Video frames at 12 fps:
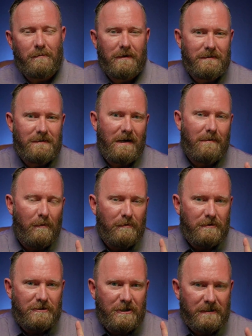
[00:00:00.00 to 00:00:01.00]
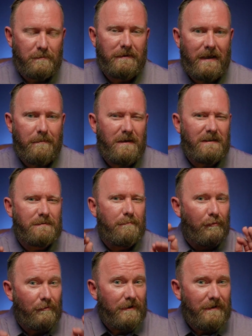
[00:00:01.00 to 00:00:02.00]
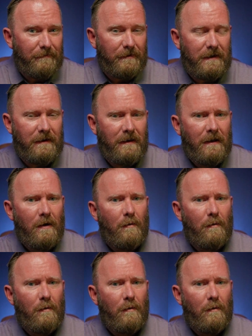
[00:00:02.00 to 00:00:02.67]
So we're going to talk about just what that means briefly.